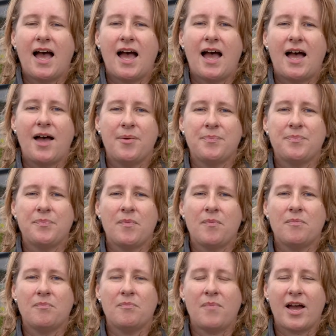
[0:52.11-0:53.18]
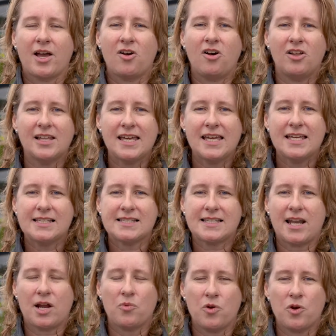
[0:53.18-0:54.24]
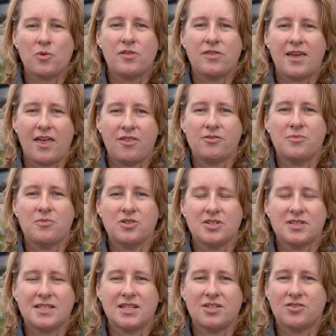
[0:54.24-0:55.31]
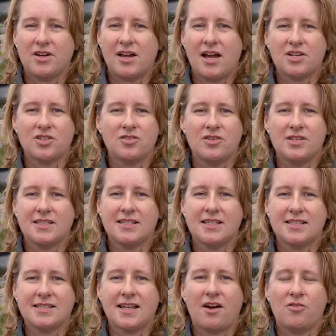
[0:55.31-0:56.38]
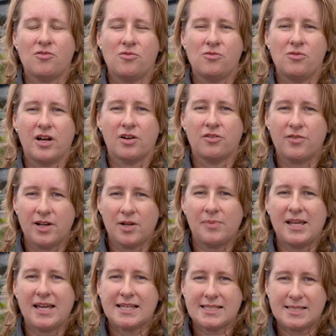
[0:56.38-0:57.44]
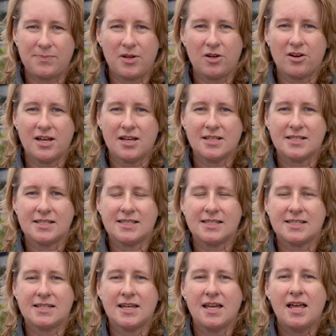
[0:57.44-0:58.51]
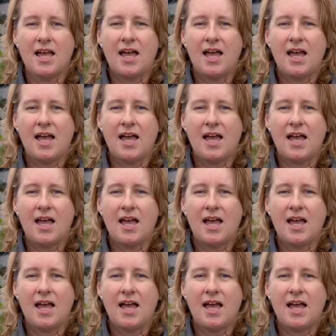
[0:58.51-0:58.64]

Um, my colleagues that I work with, the other emergency triage nurses, are all incredibly experienced